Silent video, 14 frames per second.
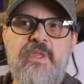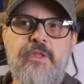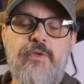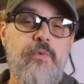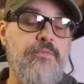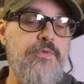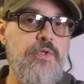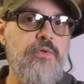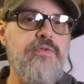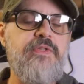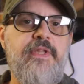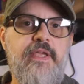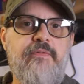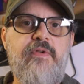the reviews
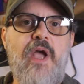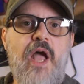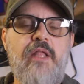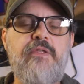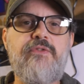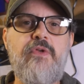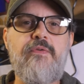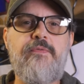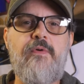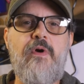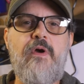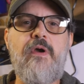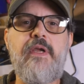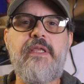that they've gotten so
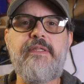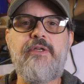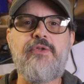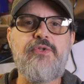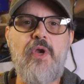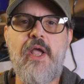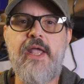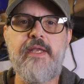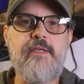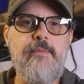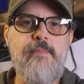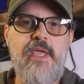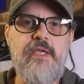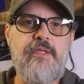far and they're trying
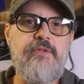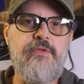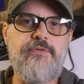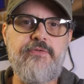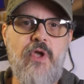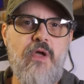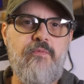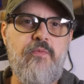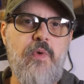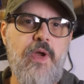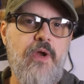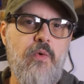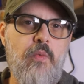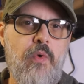to make the
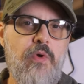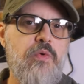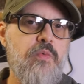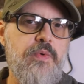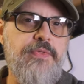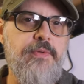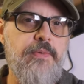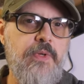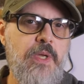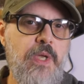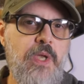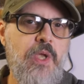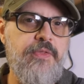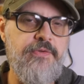software work with the
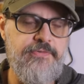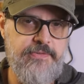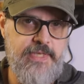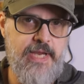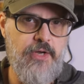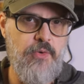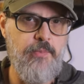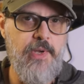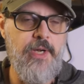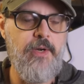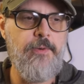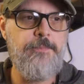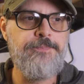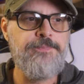scanner
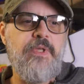better.